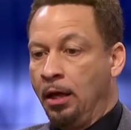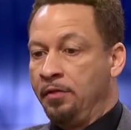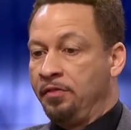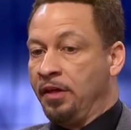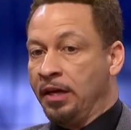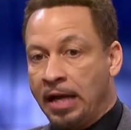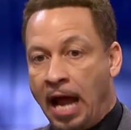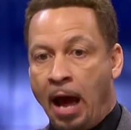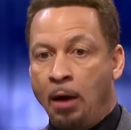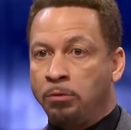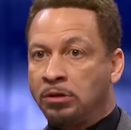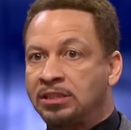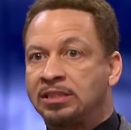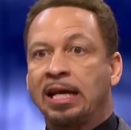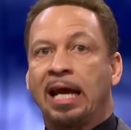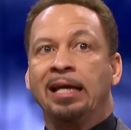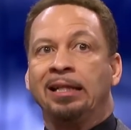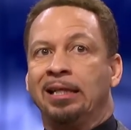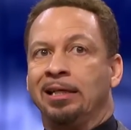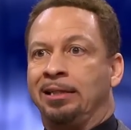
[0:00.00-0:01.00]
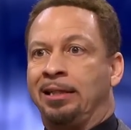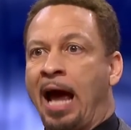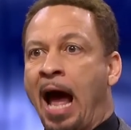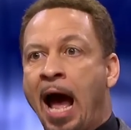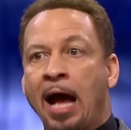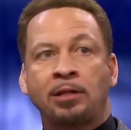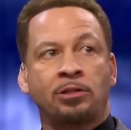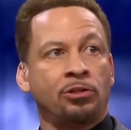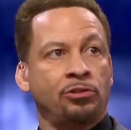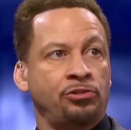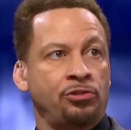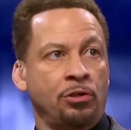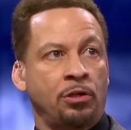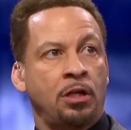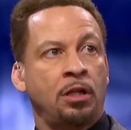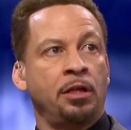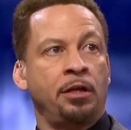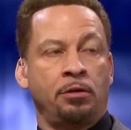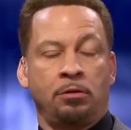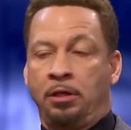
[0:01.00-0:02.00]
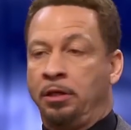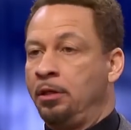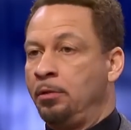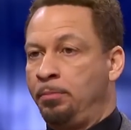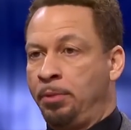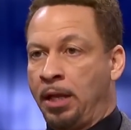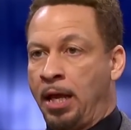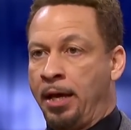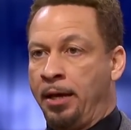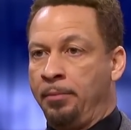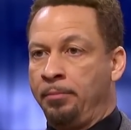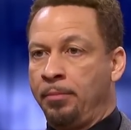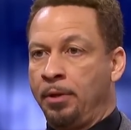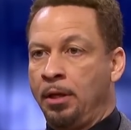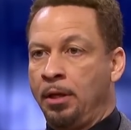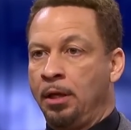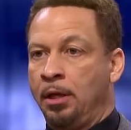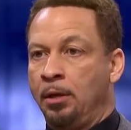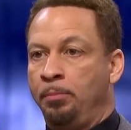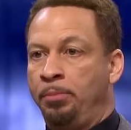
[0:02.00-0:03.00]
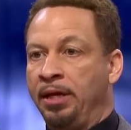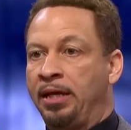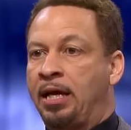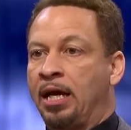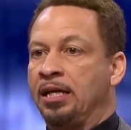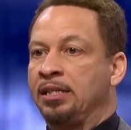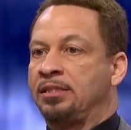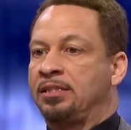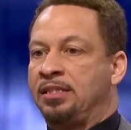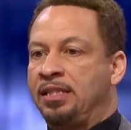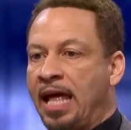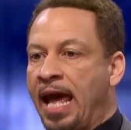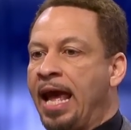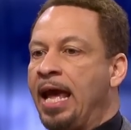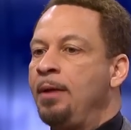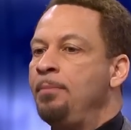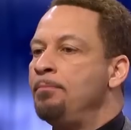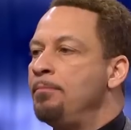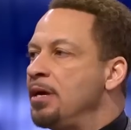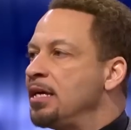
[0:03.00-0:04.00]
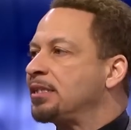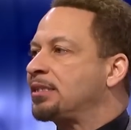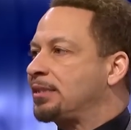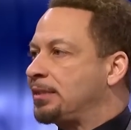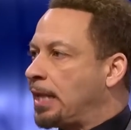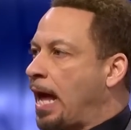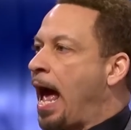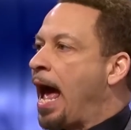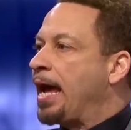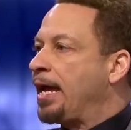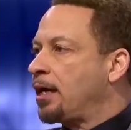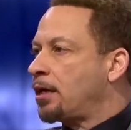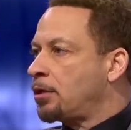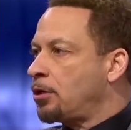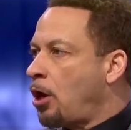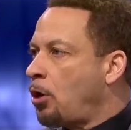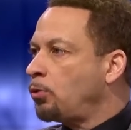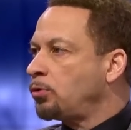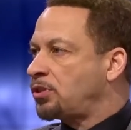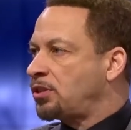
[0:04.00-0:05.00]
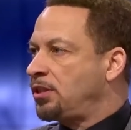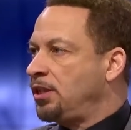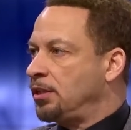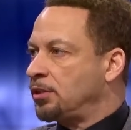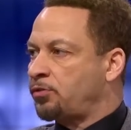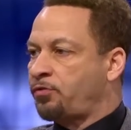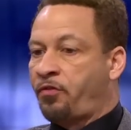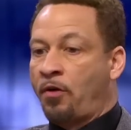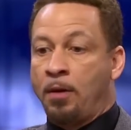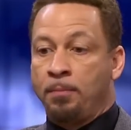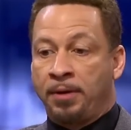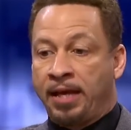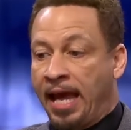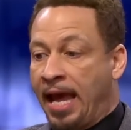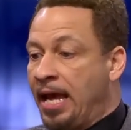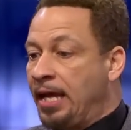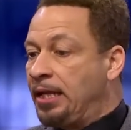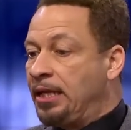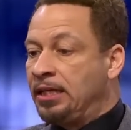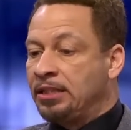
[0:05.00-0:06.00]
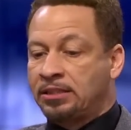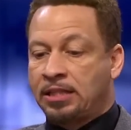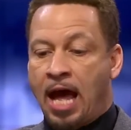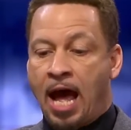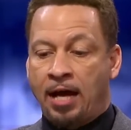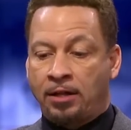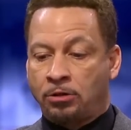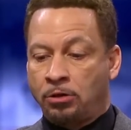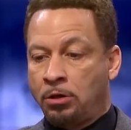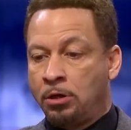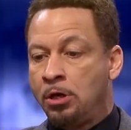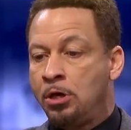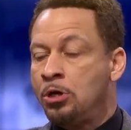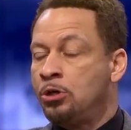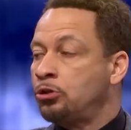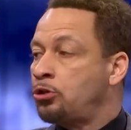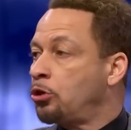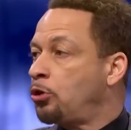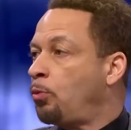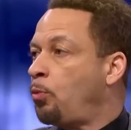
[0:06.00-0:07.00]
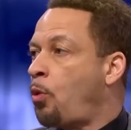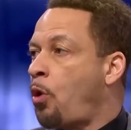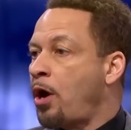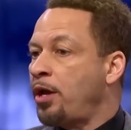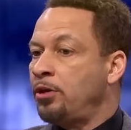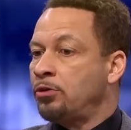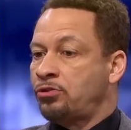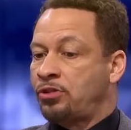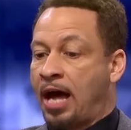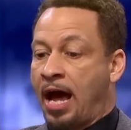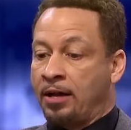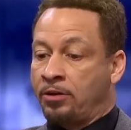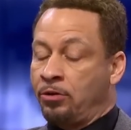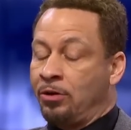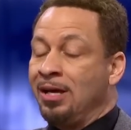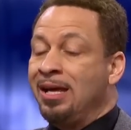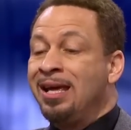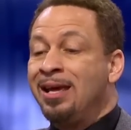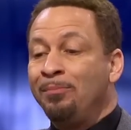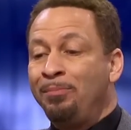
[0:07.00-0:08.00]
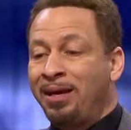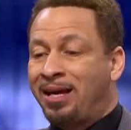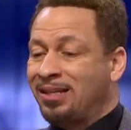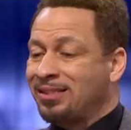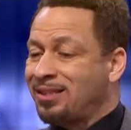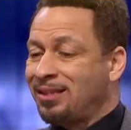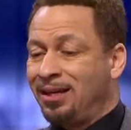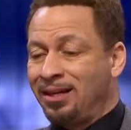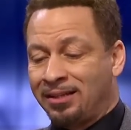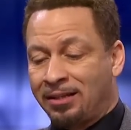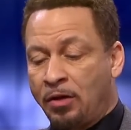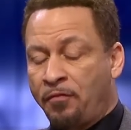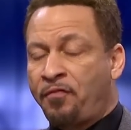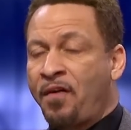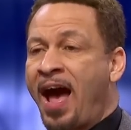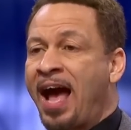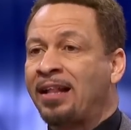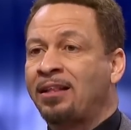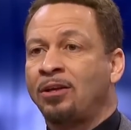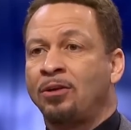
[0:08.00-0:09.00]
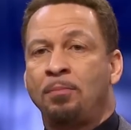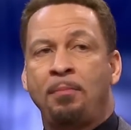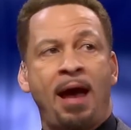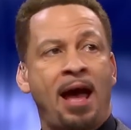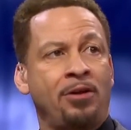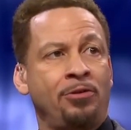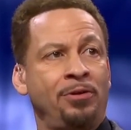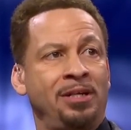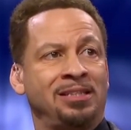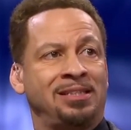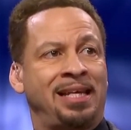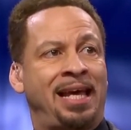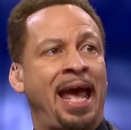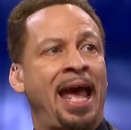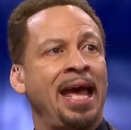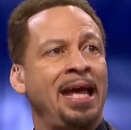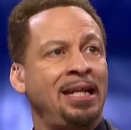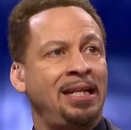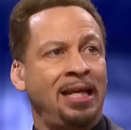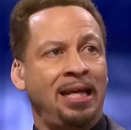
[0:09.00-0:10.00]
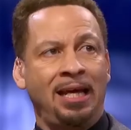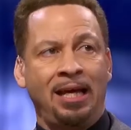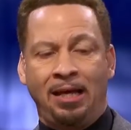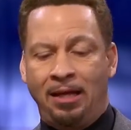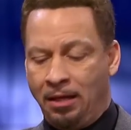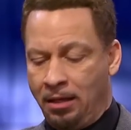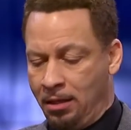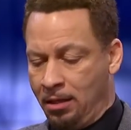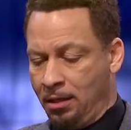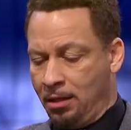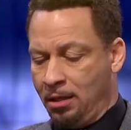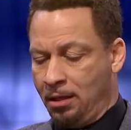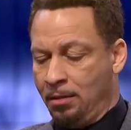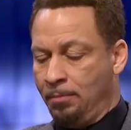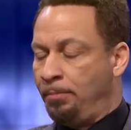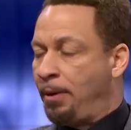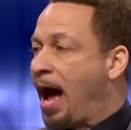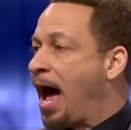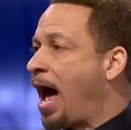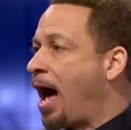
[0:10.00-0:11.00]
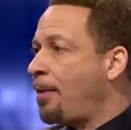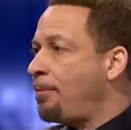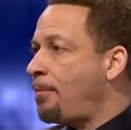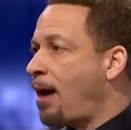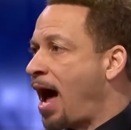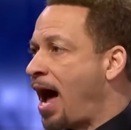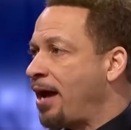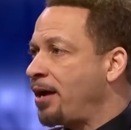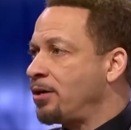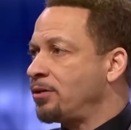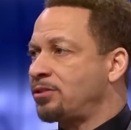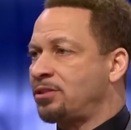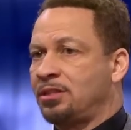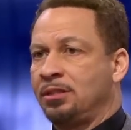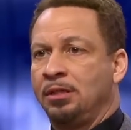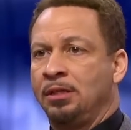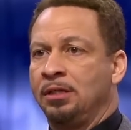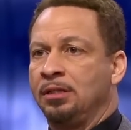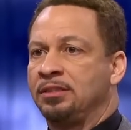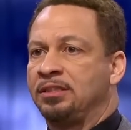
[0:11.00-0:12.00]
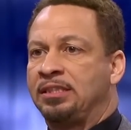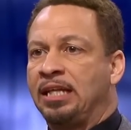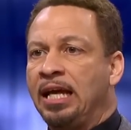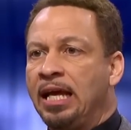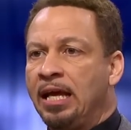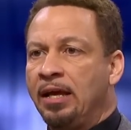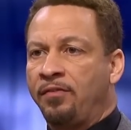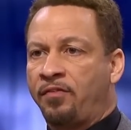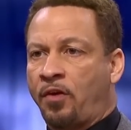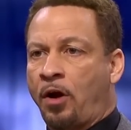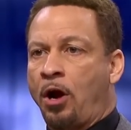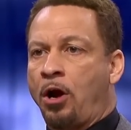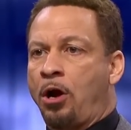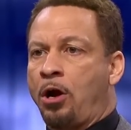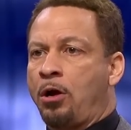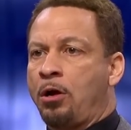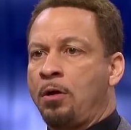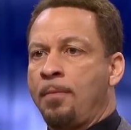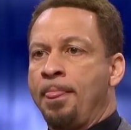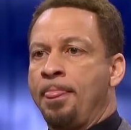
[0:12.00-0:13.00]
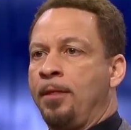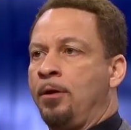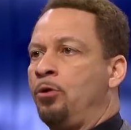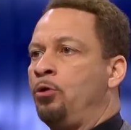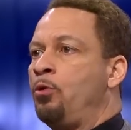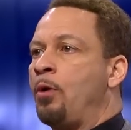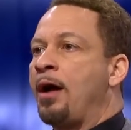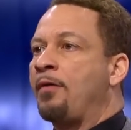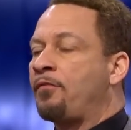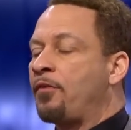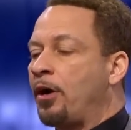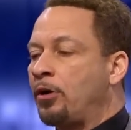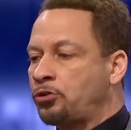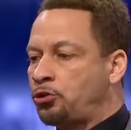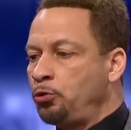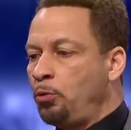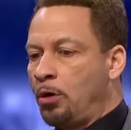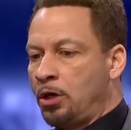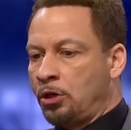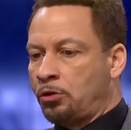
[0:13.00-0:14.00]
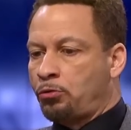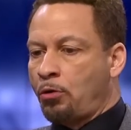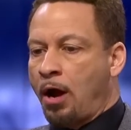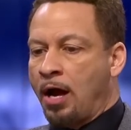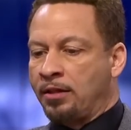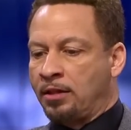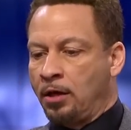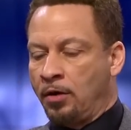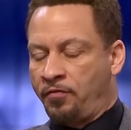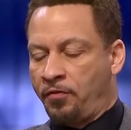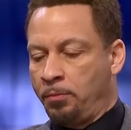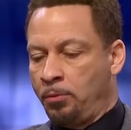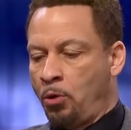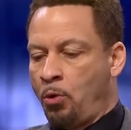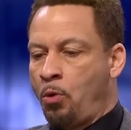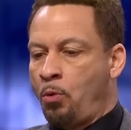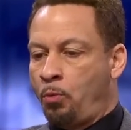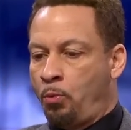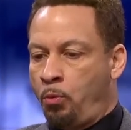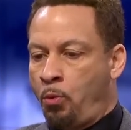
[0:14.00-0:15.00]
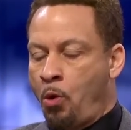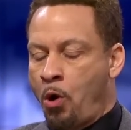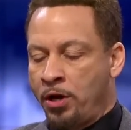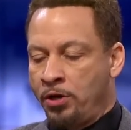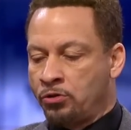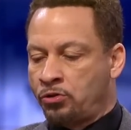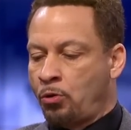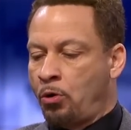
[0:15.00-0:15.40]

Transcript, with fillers: Then I would say the doctors are clearly to blame because they misdiagnosed this from KD's doctor to the Warriors doctor. Because look, the fact of the matter is KD, Bob Myers, Steve Kerr, whoever else you want to throw out there from the Warriors